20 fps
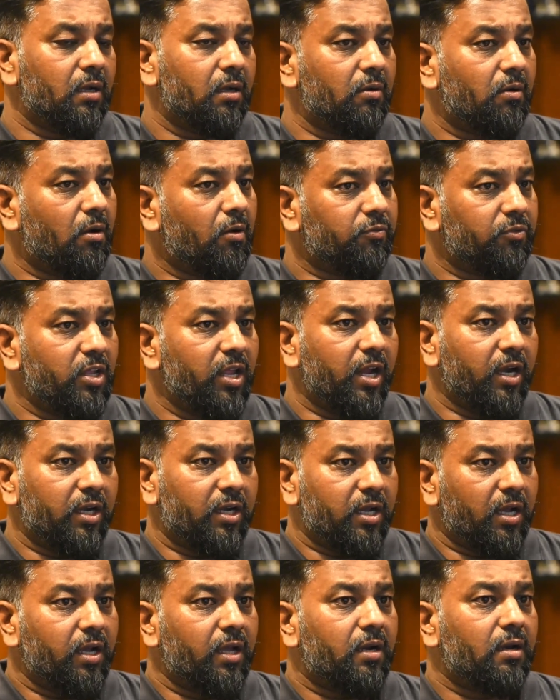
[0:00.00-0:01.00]
of the
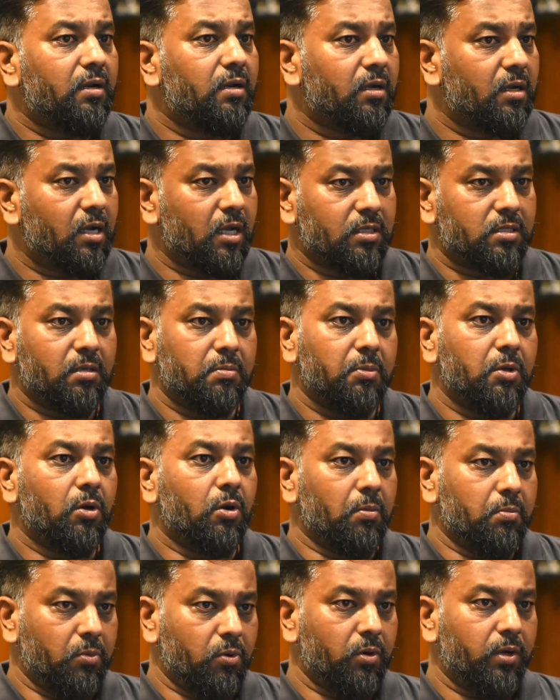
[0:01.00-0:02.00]
entire customer
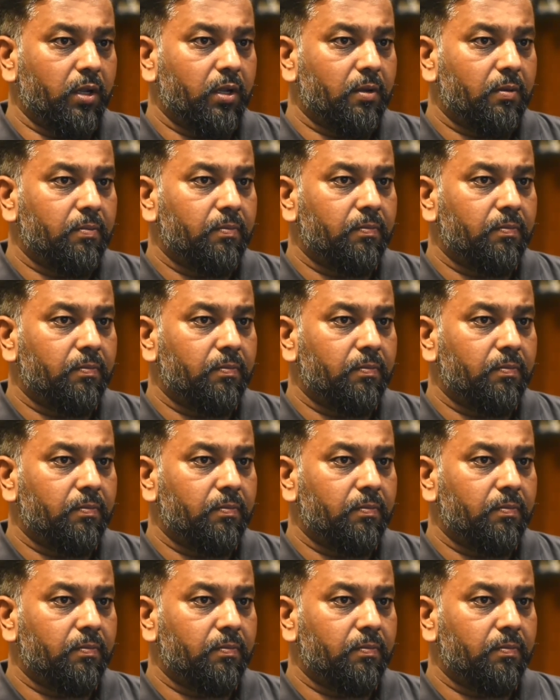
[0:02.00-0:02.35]
onboarding.